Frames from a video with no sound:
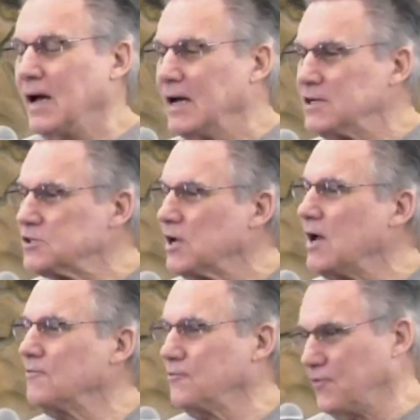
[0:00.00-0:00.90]
has to
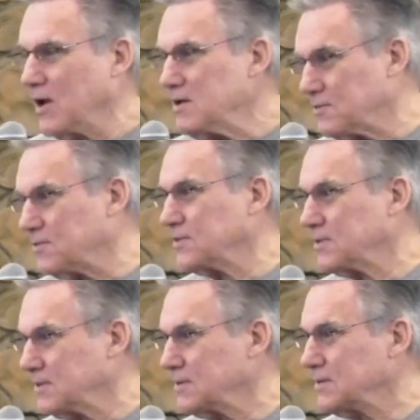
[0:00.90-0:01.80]
have
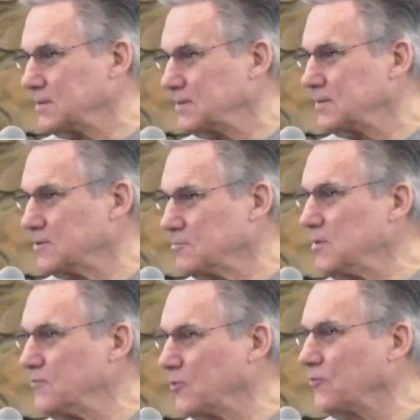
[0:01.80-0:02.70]
faith to
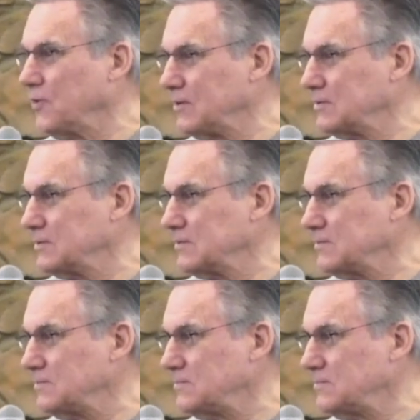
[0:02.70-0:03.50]
be fulfilled.